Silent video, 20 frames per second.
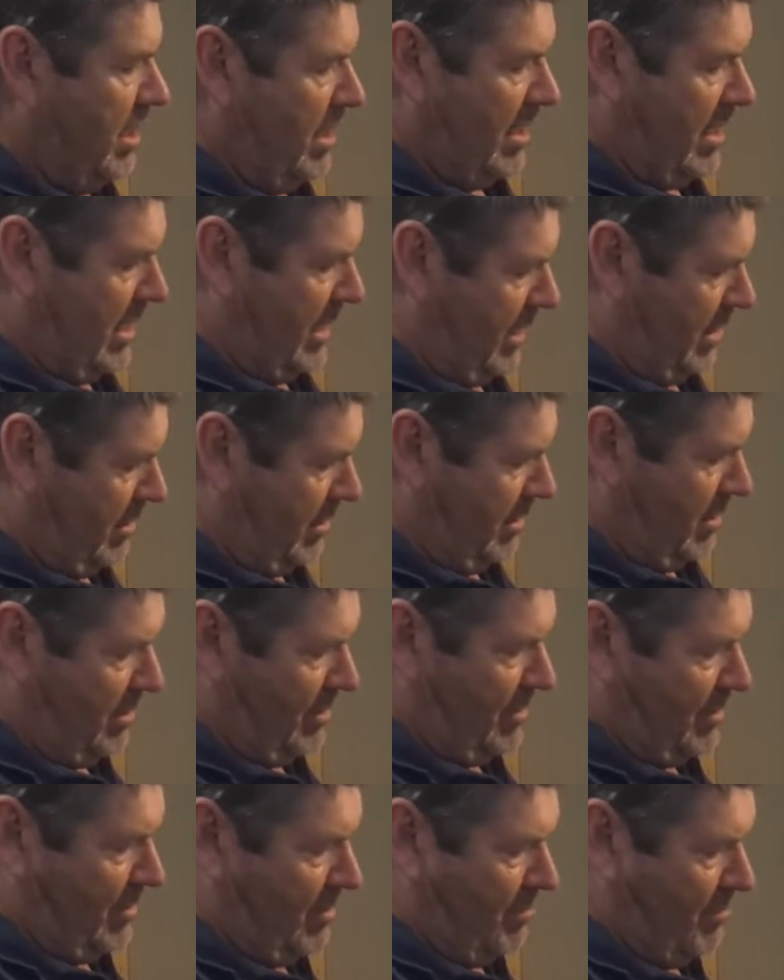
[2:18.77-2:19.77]
Okay, I'm going to
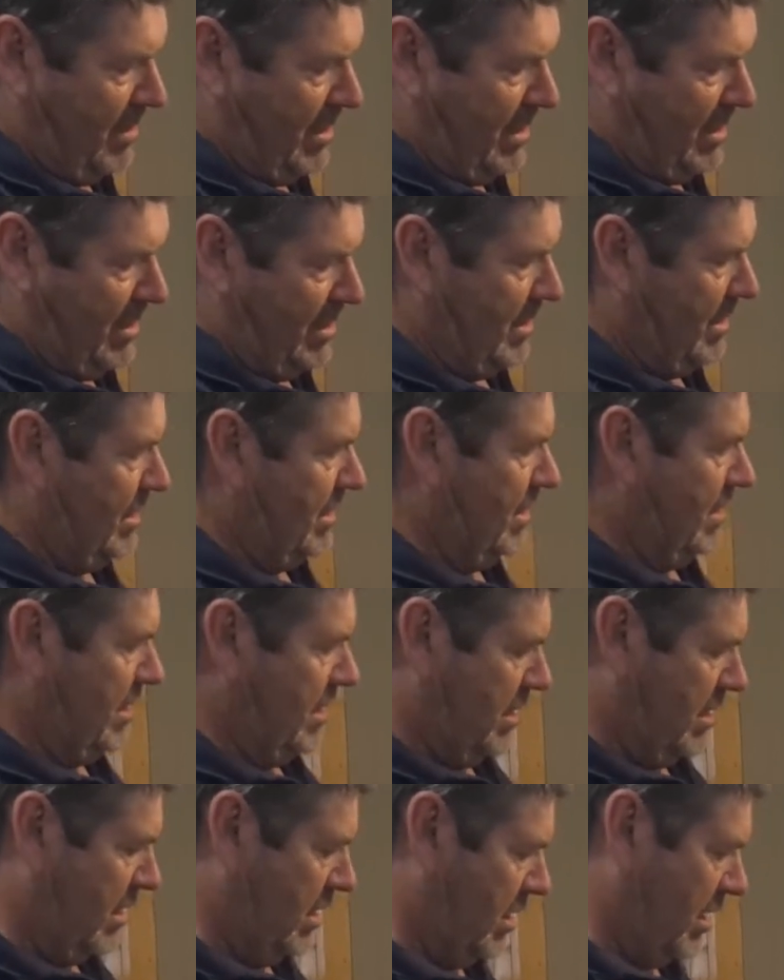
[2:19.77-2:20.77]
stop that.
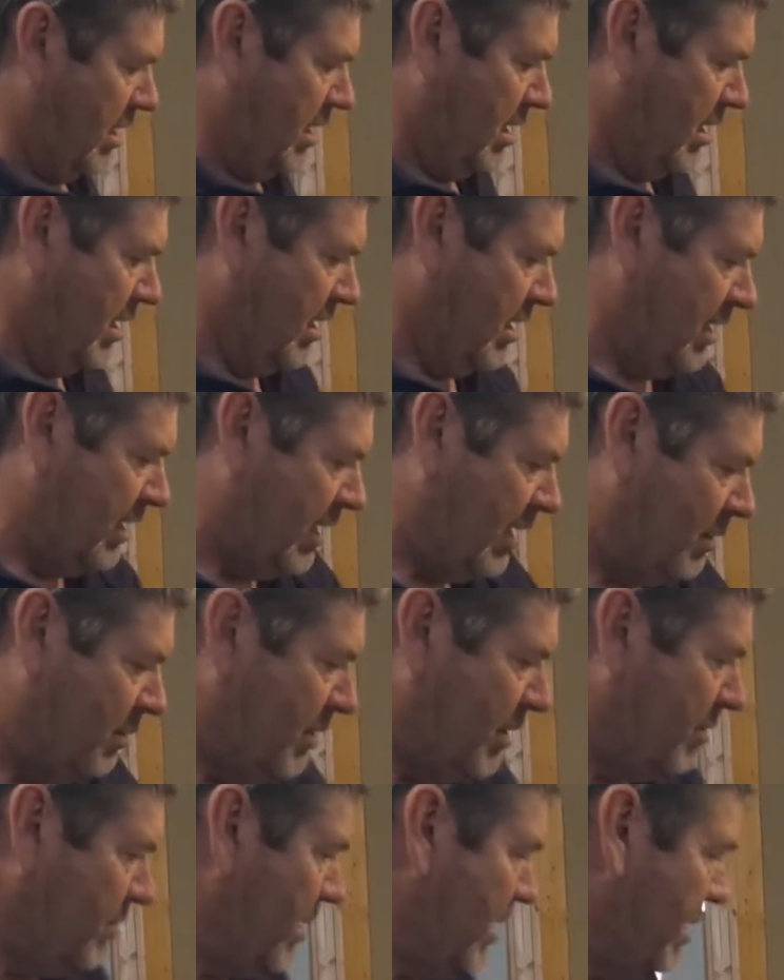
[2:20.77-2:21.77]
Now what I'm